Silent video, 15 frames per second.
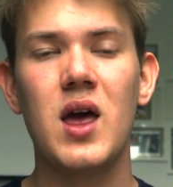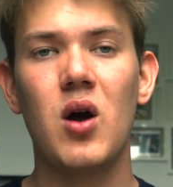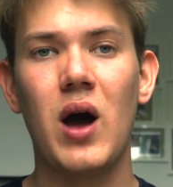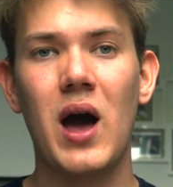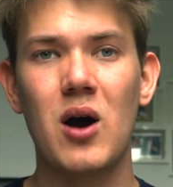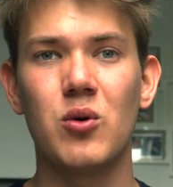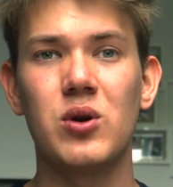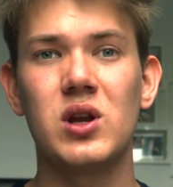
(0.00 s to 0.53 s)

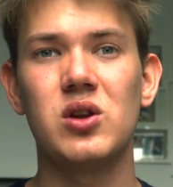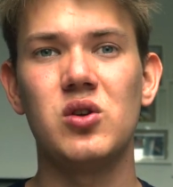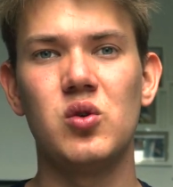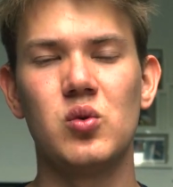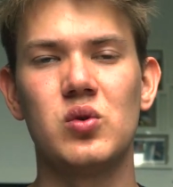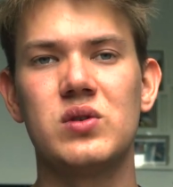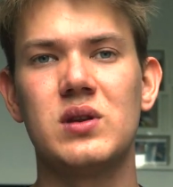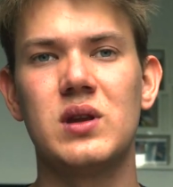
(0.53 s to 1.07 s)
how they
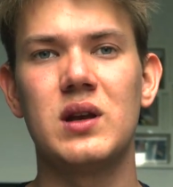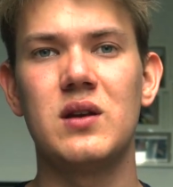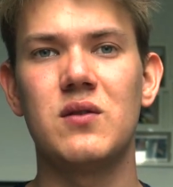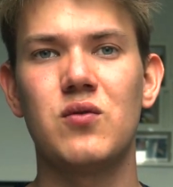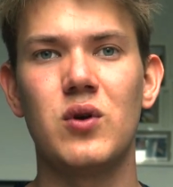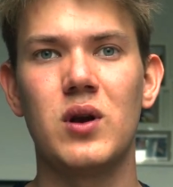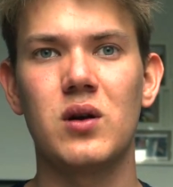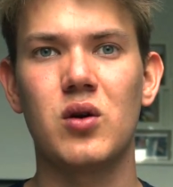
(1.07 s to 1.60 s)
use the
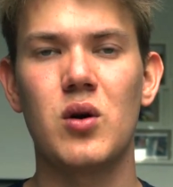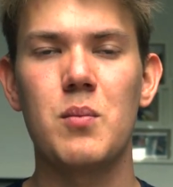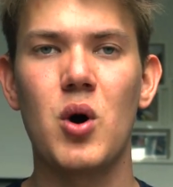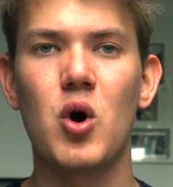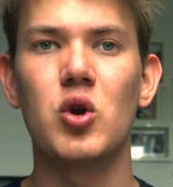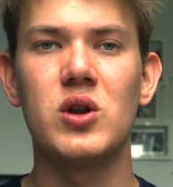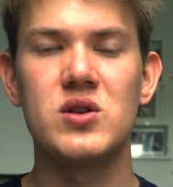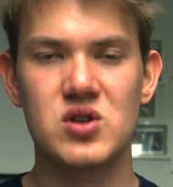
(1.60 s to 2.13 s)
different
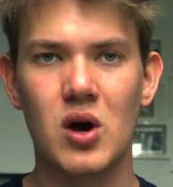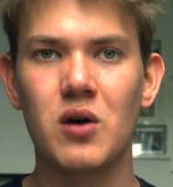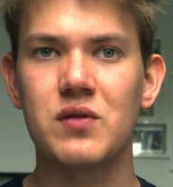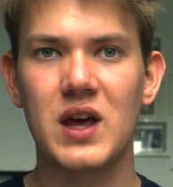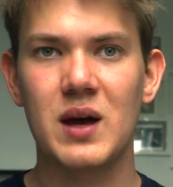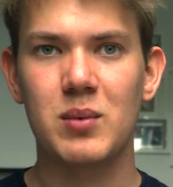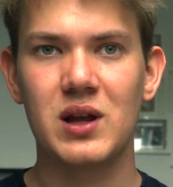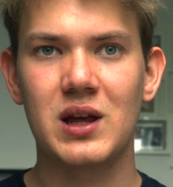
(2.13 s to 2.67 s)
components of
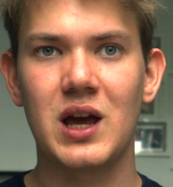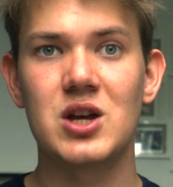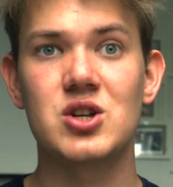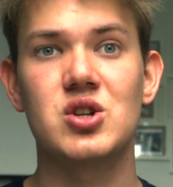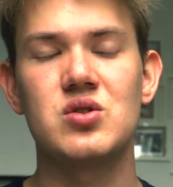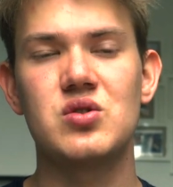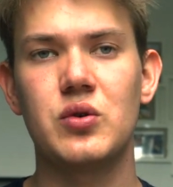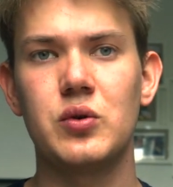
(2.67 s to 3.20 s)
your
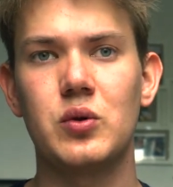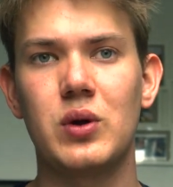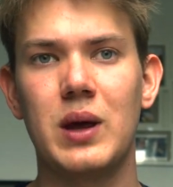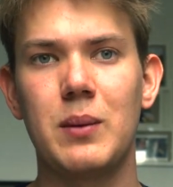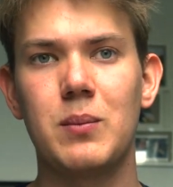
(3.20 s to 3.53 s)
application so you